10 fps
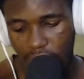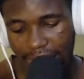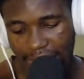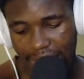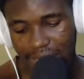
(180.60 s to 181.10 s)

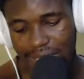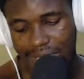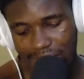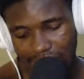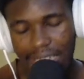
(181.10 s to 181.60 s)
and
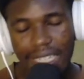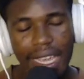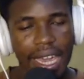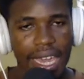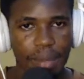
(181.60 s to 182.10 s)

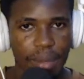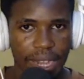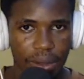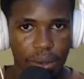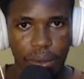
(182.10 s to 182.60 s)
A
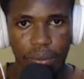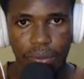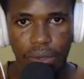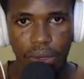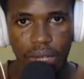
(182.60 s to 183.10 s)
minor.
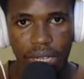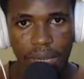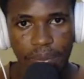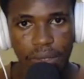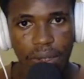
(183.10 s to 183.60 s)
Okay,
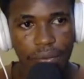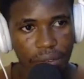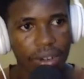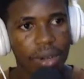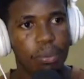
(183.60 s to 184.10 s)

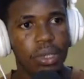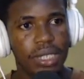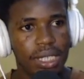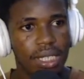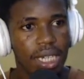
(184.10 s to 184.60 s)
very
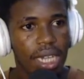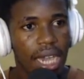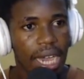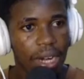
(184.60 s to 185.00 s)
important. And